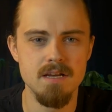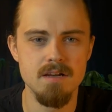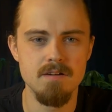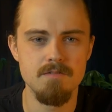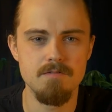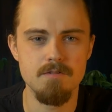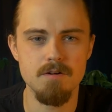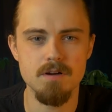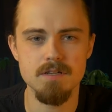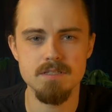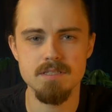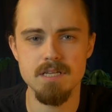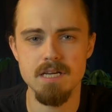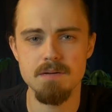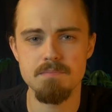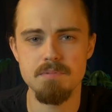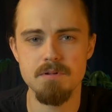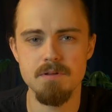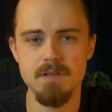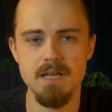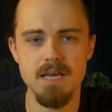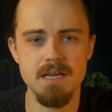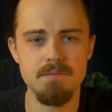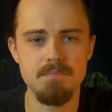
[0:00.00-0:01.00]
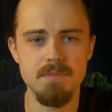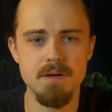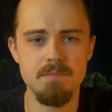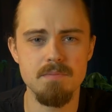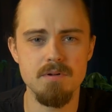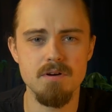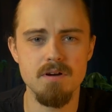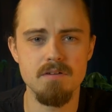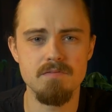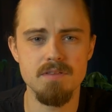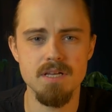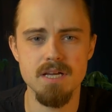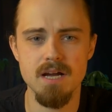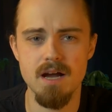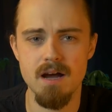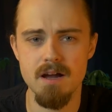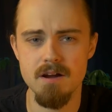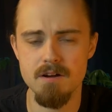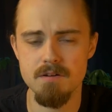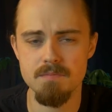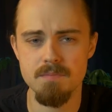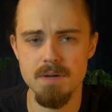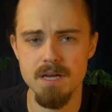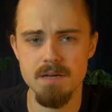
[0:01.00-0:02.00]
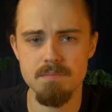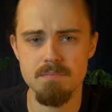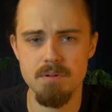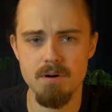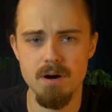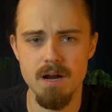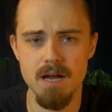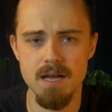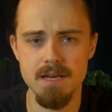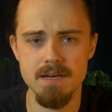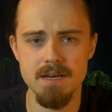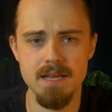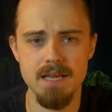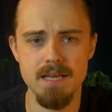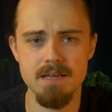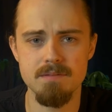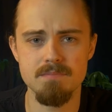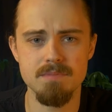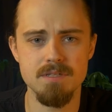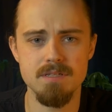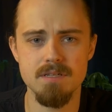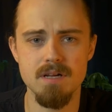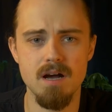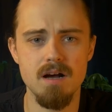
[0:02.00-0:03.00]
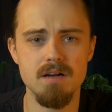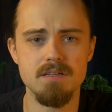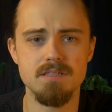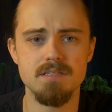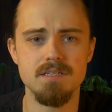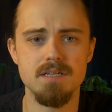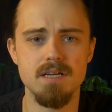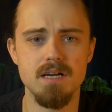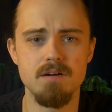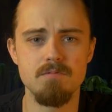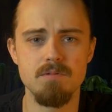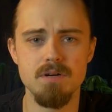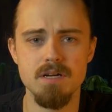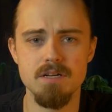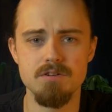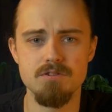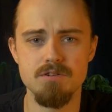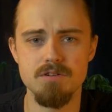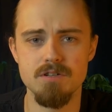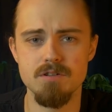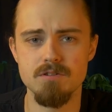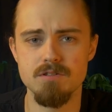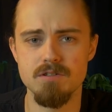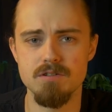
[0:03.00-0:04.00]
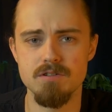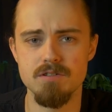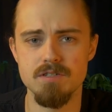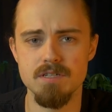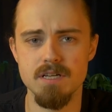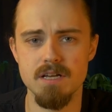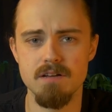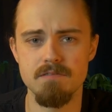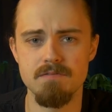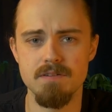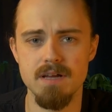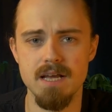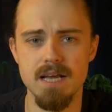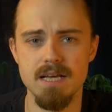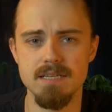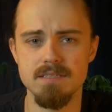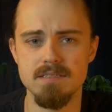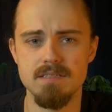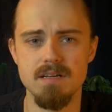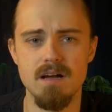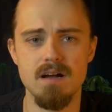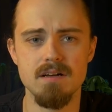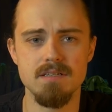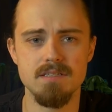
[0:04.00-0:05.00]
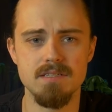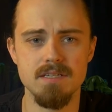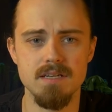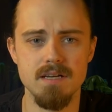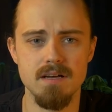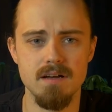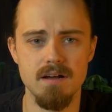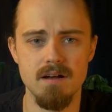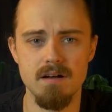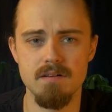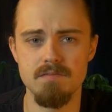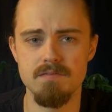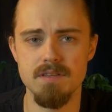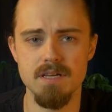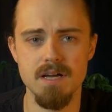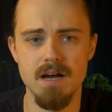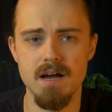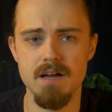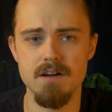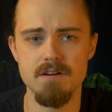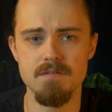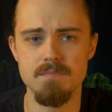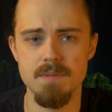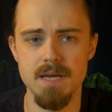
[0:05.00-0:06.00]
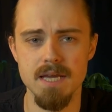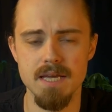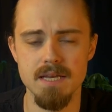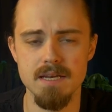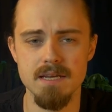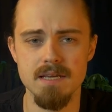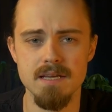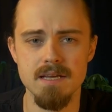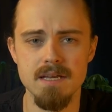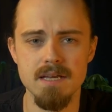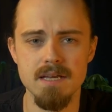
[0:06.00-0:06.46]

For example, a member of the Iron Mane Pride named Doxia would introduce herself as Doxia of the Iron Mane.